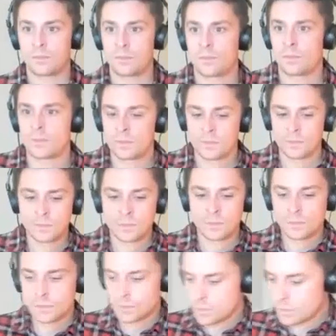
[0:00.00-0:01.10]

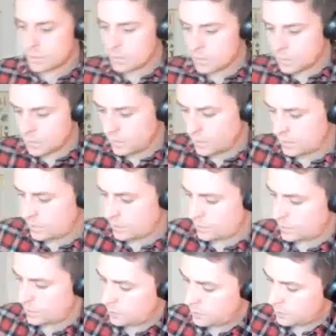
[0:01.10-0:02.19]

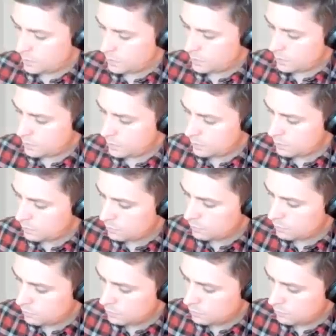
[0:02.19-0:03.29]

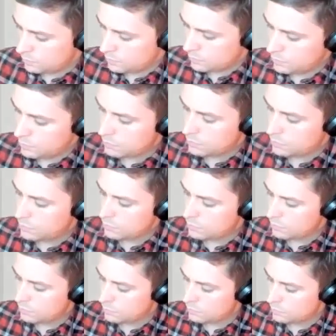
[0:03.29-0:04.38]

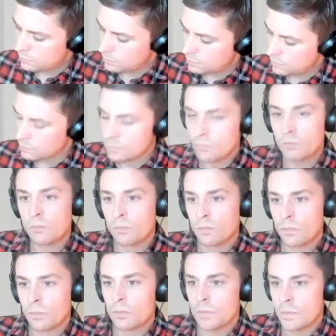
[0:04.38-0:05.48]

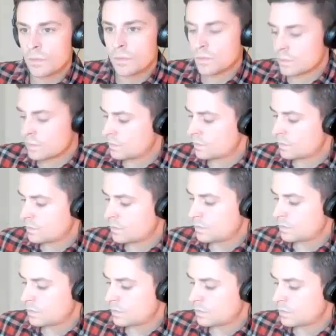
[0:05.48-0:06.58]

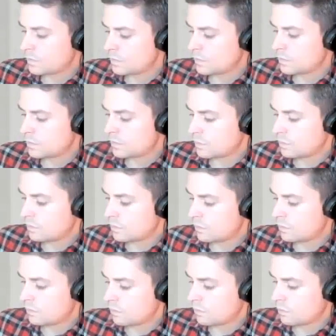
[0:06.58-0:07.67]

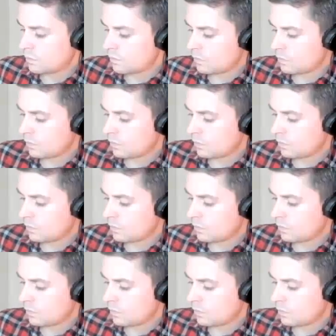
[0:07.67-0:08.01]
(not speaking)